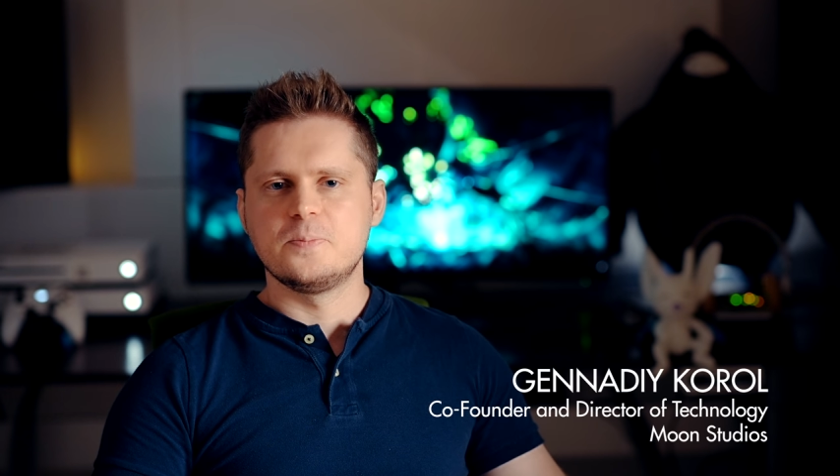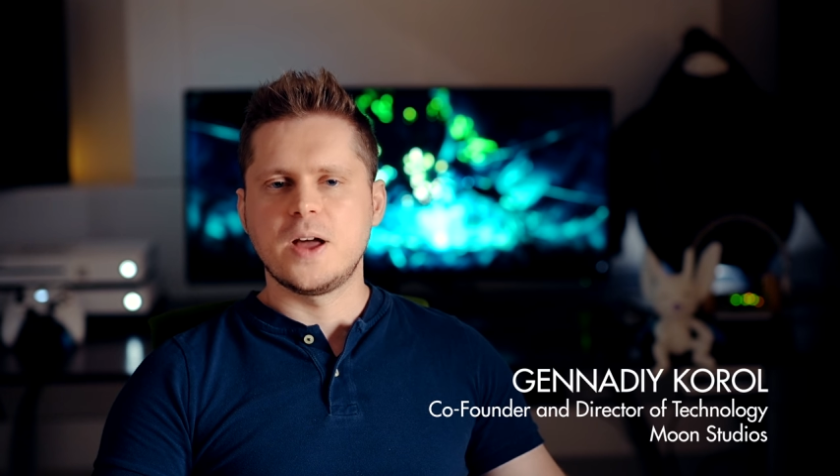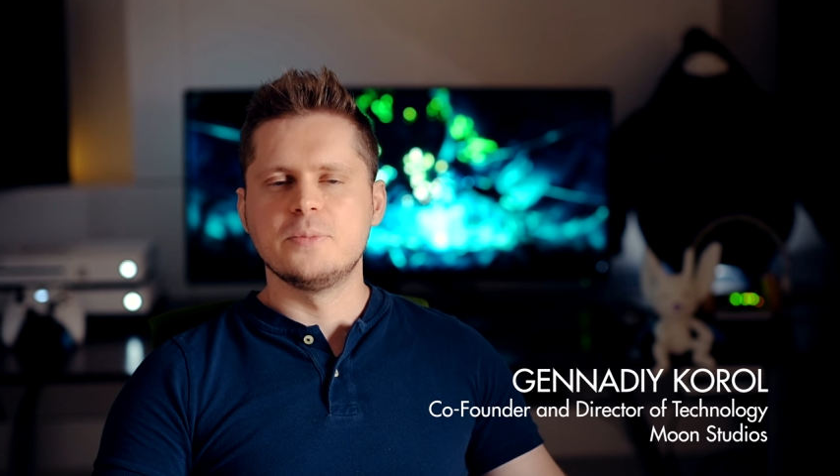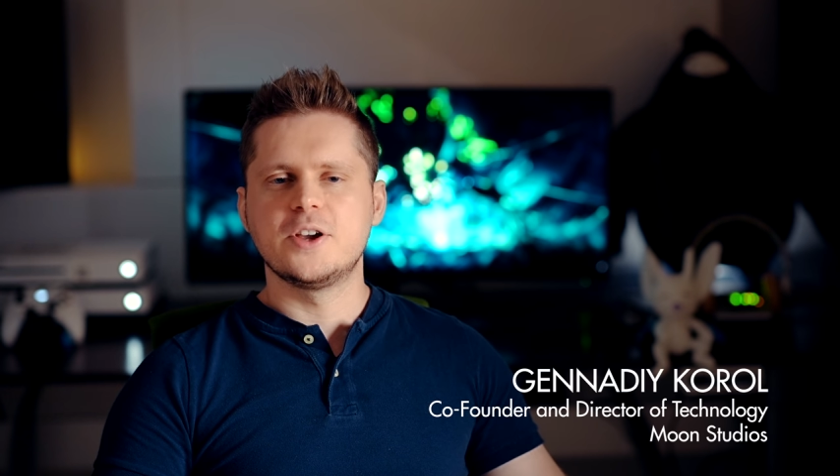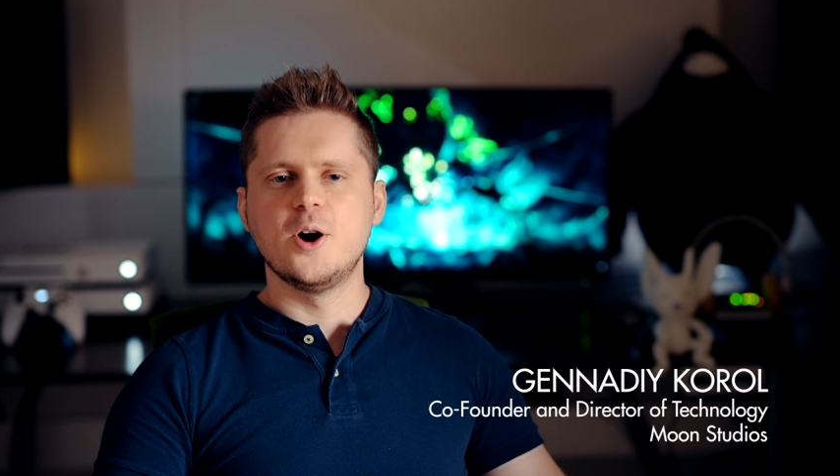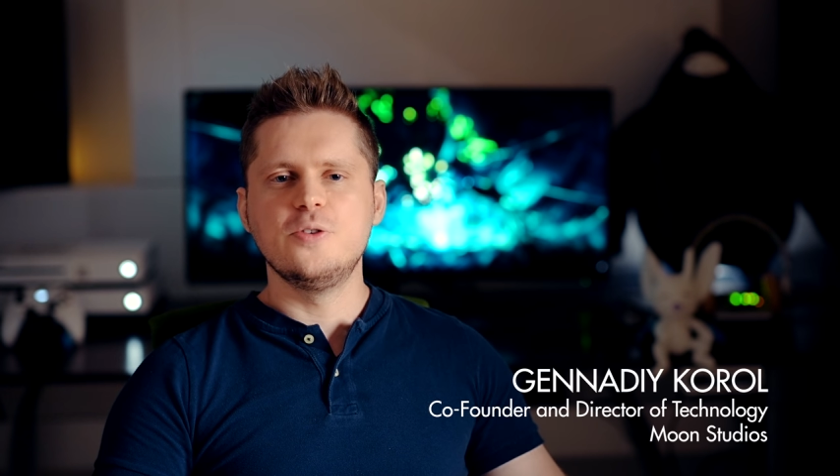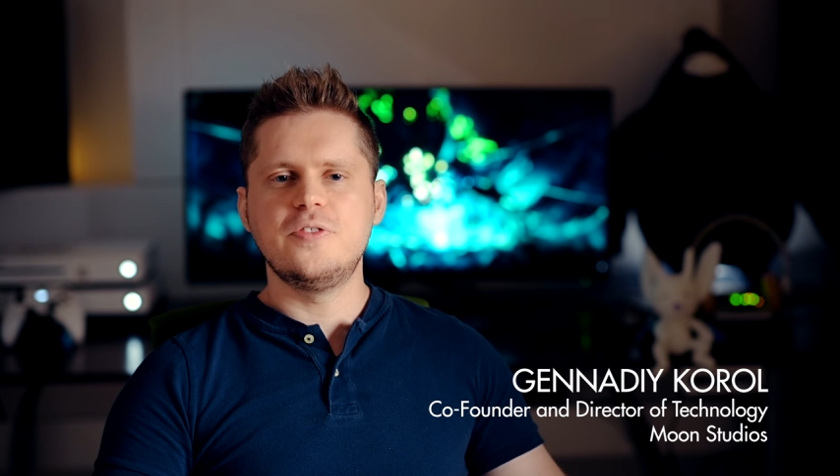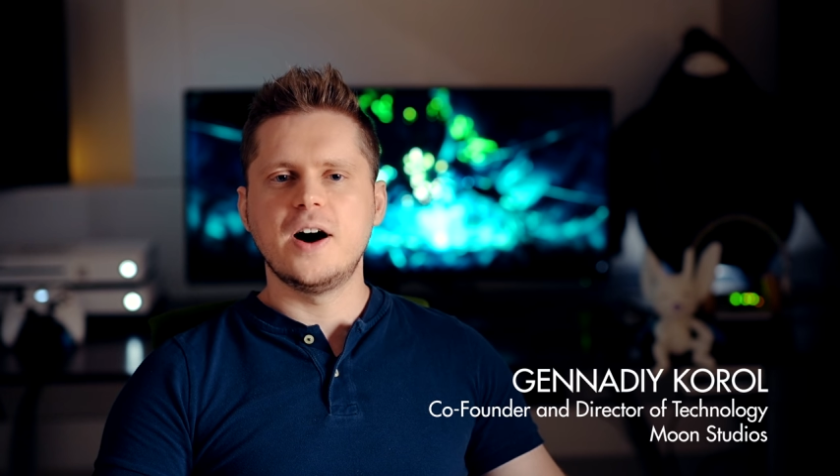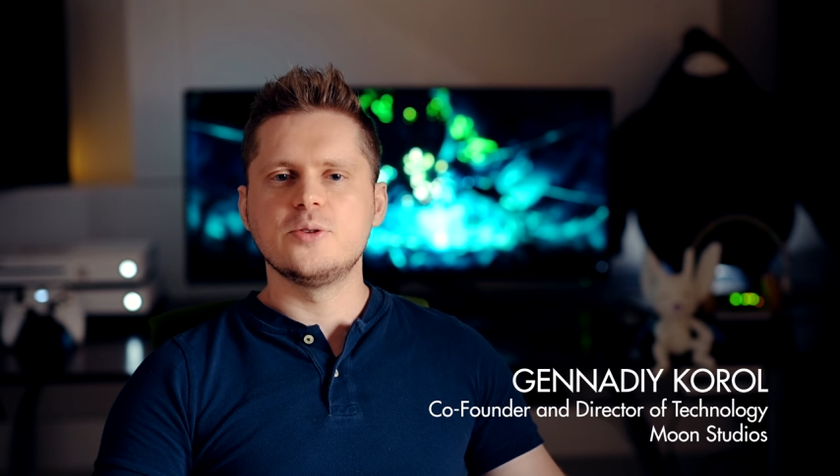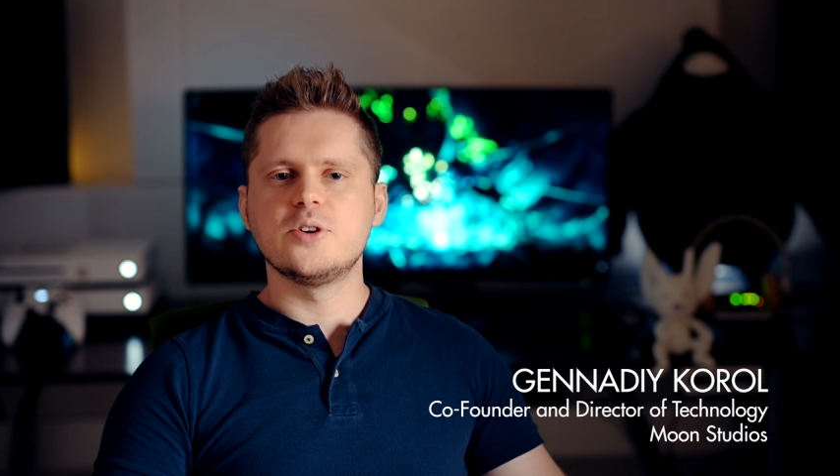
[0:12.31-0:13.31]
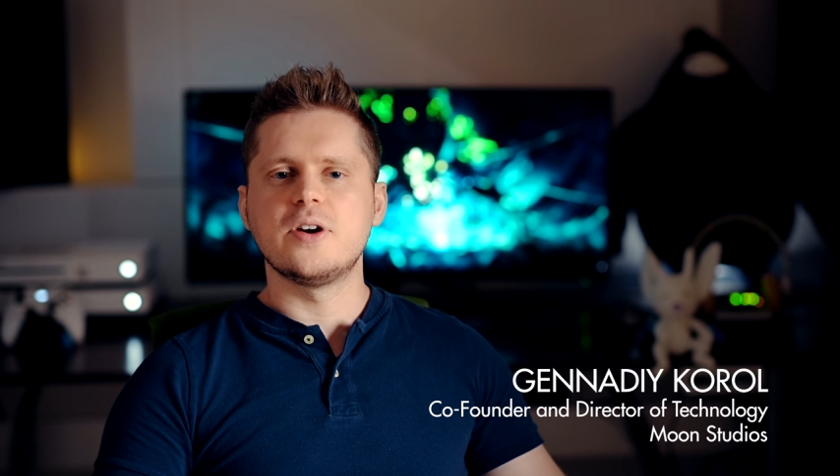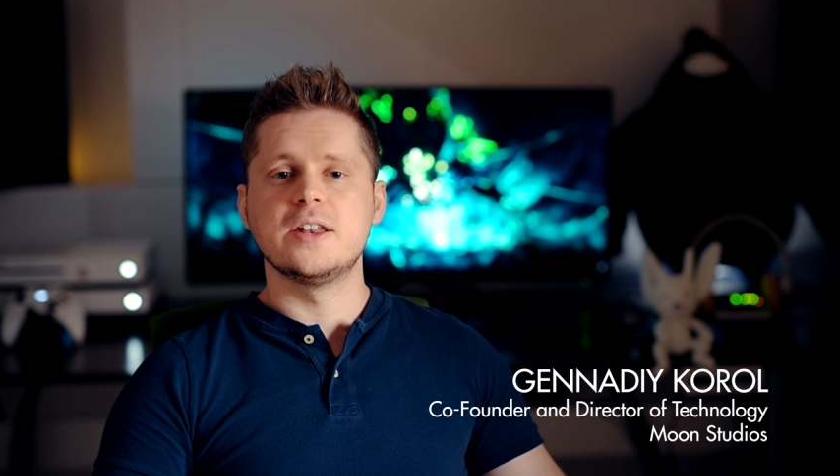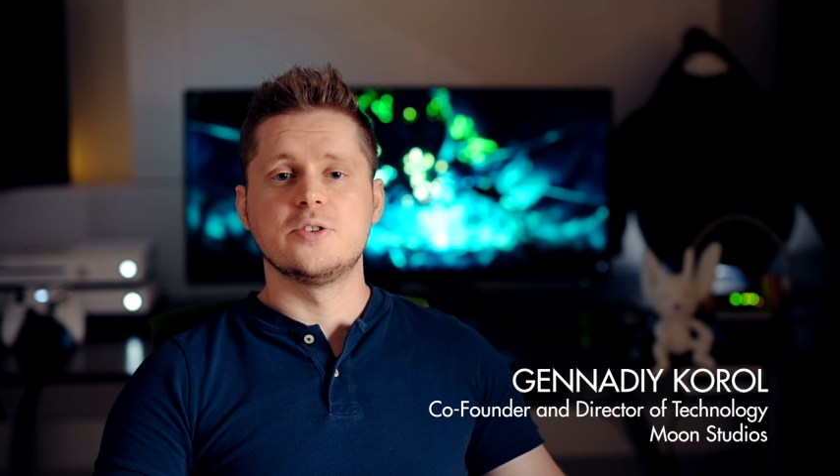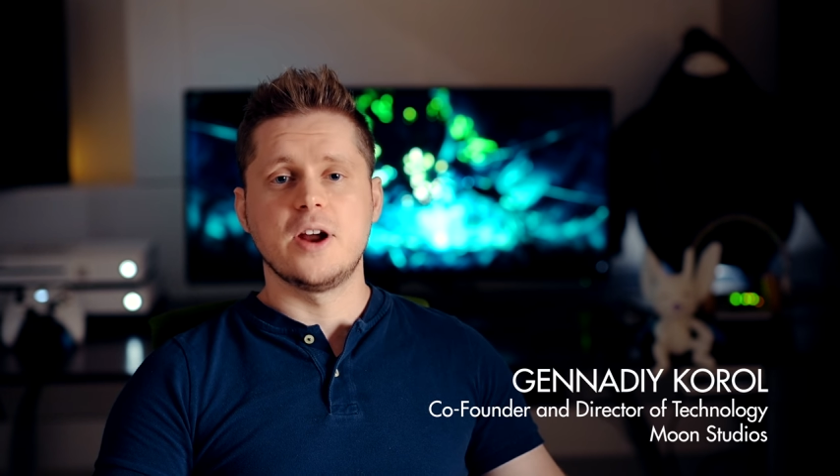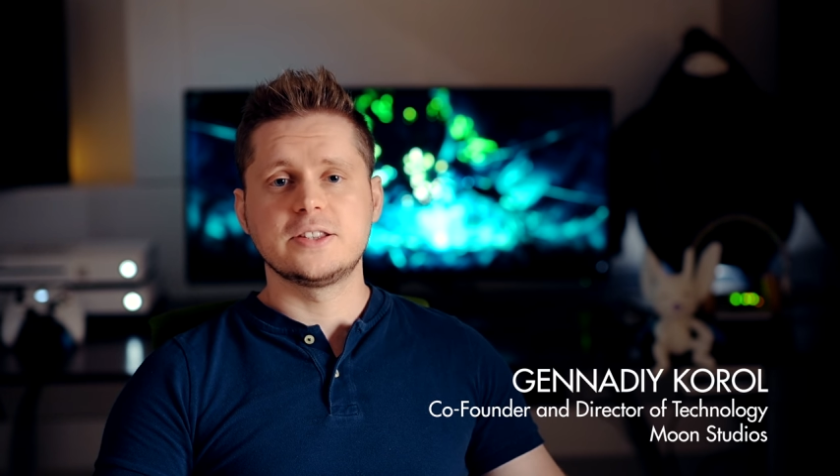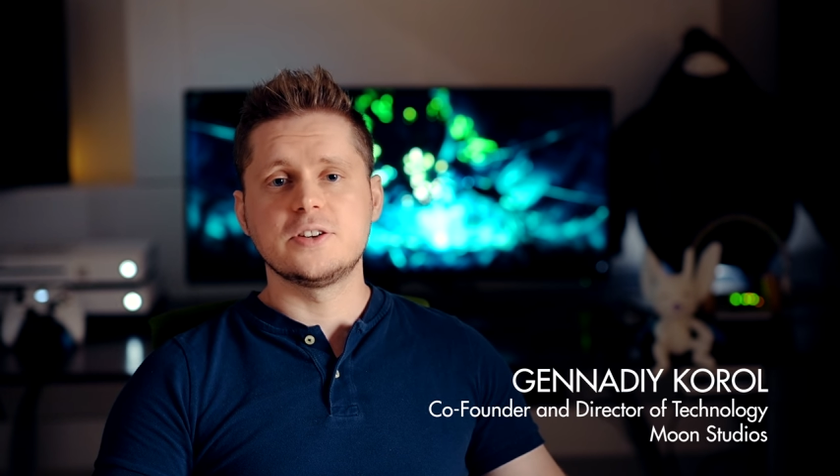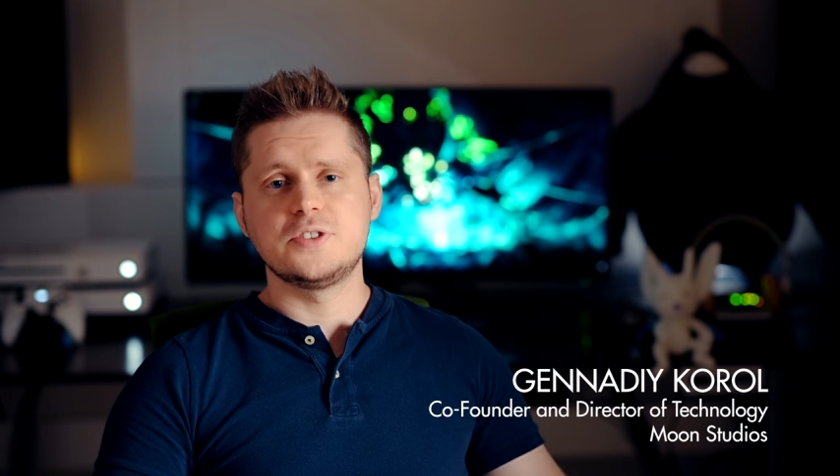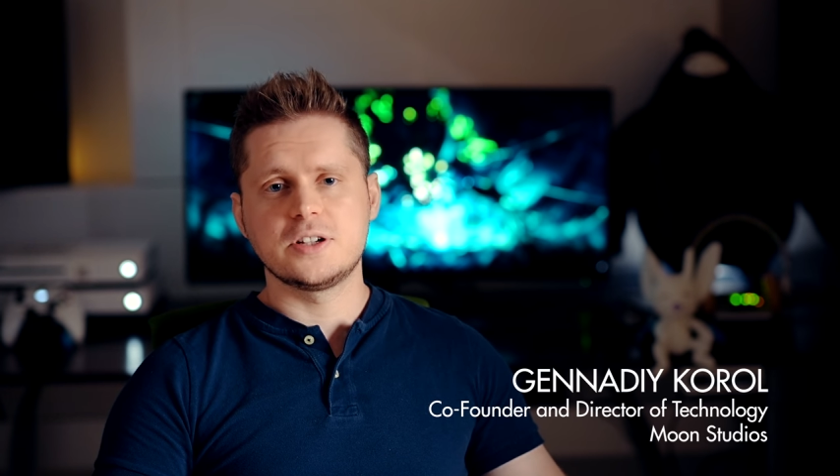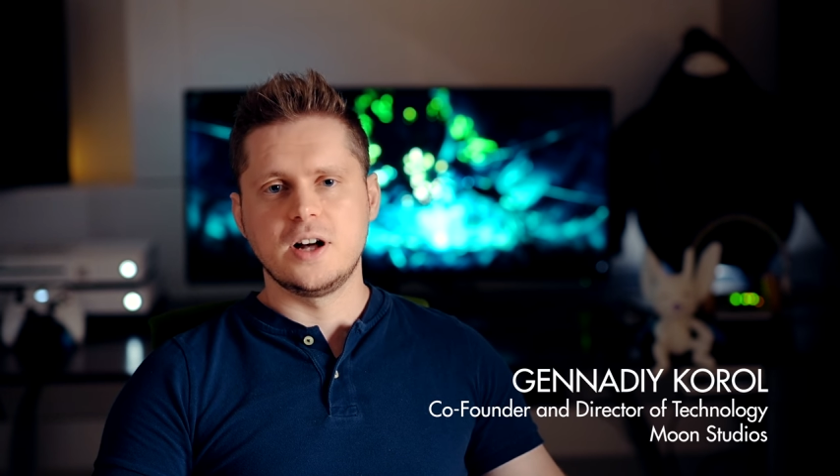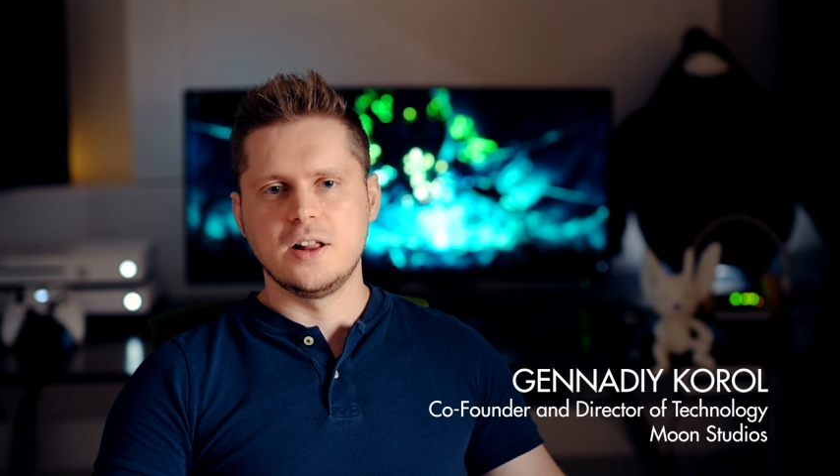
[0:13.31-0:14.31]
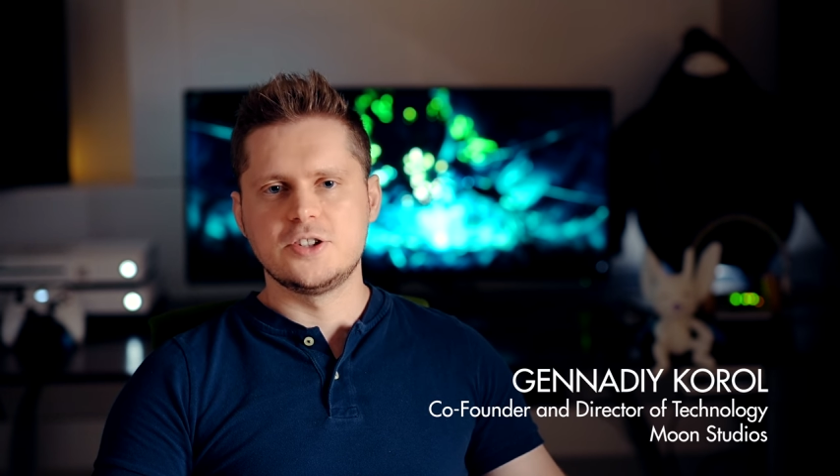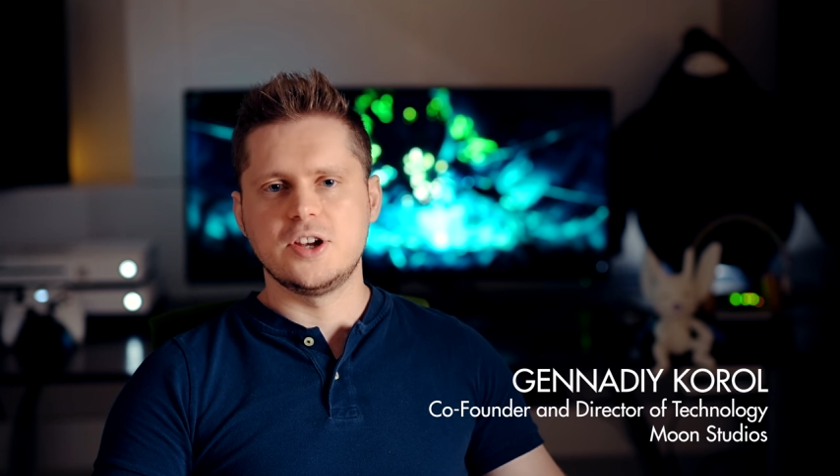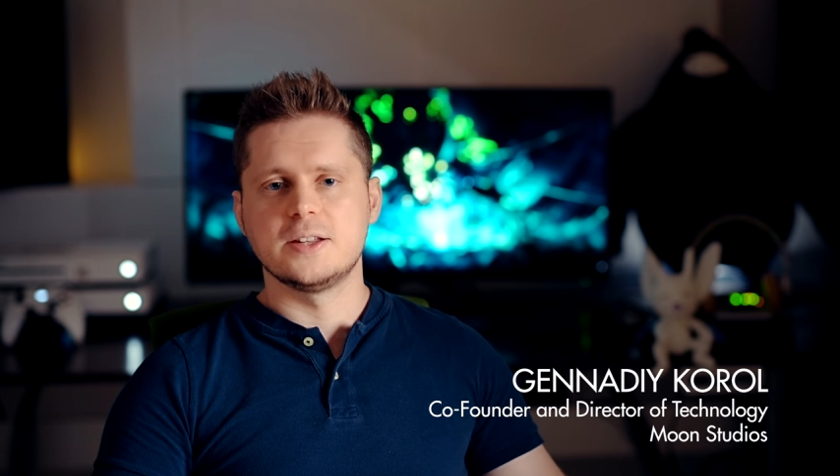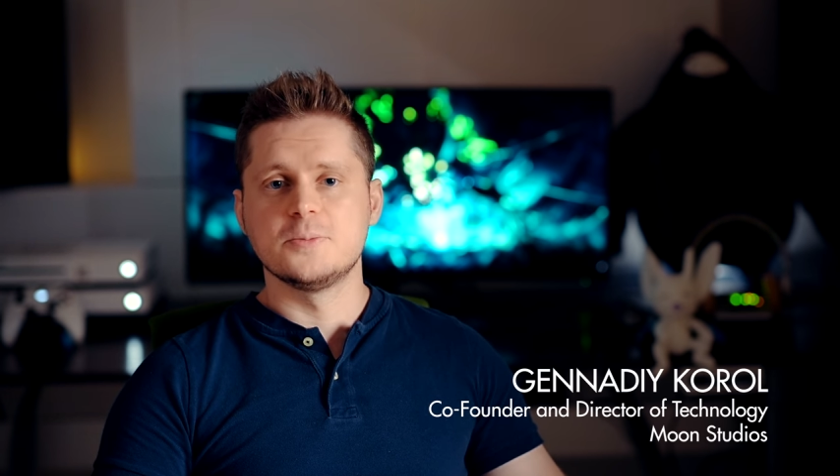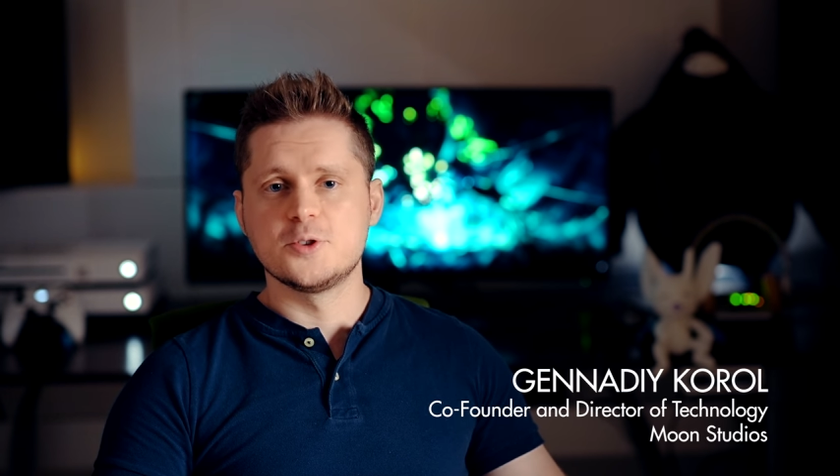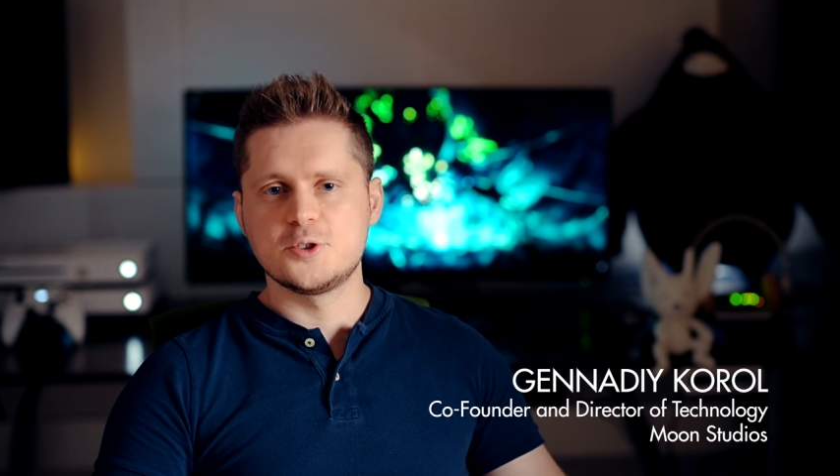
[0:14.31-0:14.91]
I'm the co-founder and director of technology at Moon